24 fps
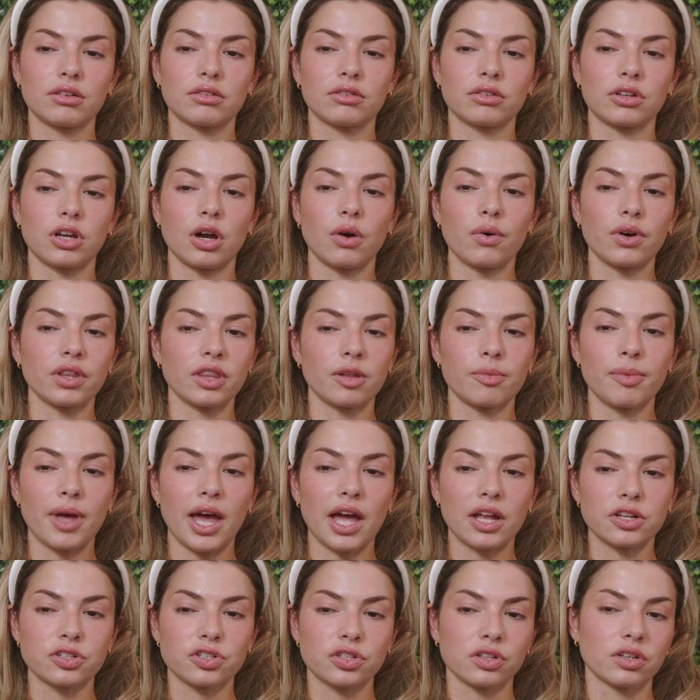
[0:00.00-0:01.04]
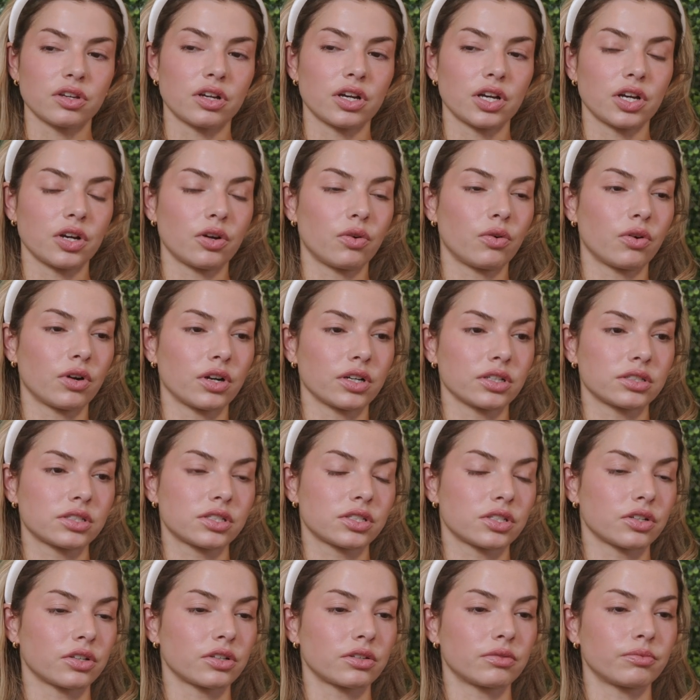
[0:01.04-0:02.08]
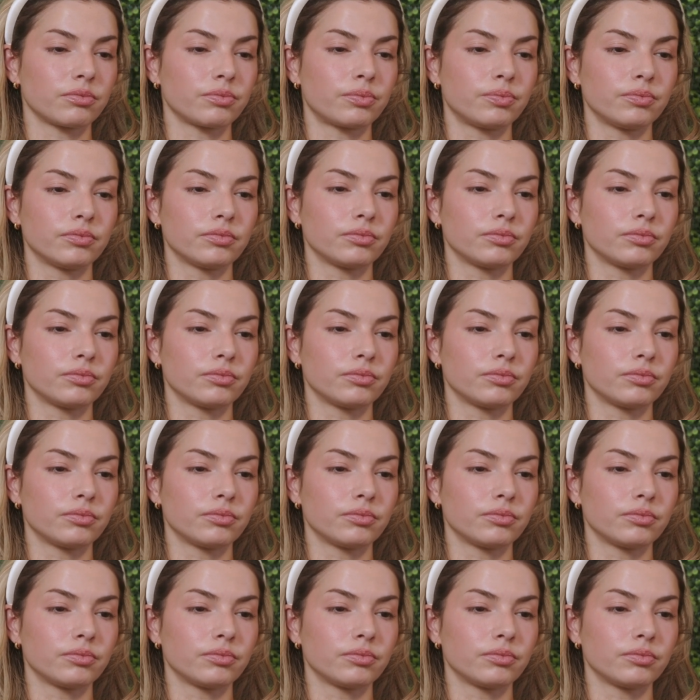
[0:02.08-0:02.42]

go on The Bachelor or certain